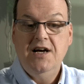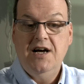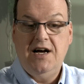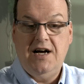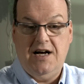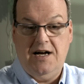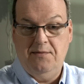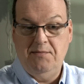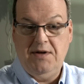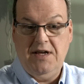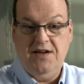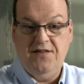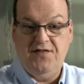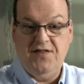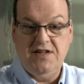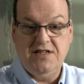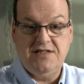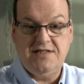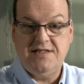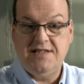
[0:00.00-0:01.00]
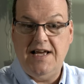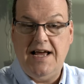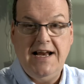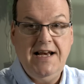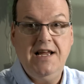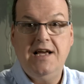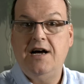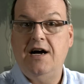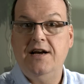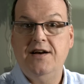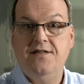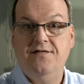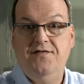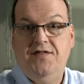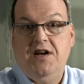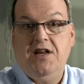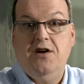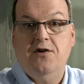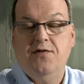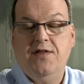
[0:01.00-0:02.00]
Um, if it's any kind of
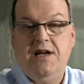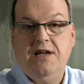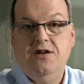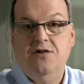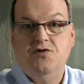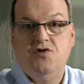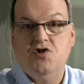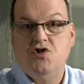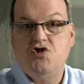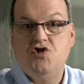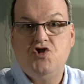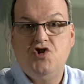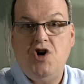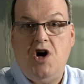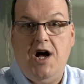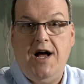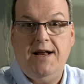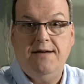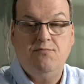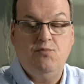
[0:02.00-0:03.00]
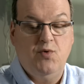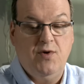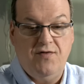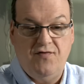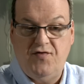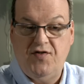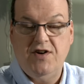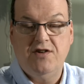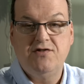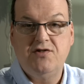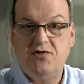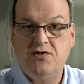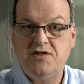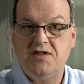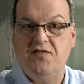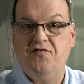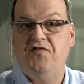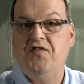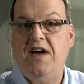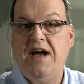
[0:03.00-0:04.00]
video that you just shot with filters,
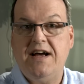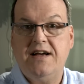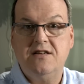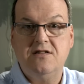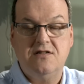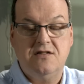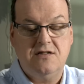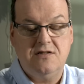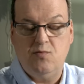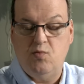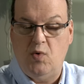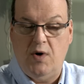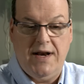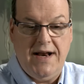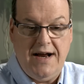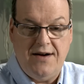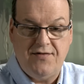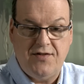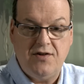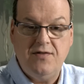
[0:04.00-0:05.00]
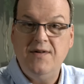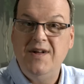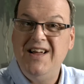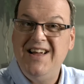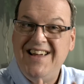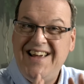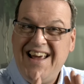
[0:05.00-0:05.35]
effects, whatever,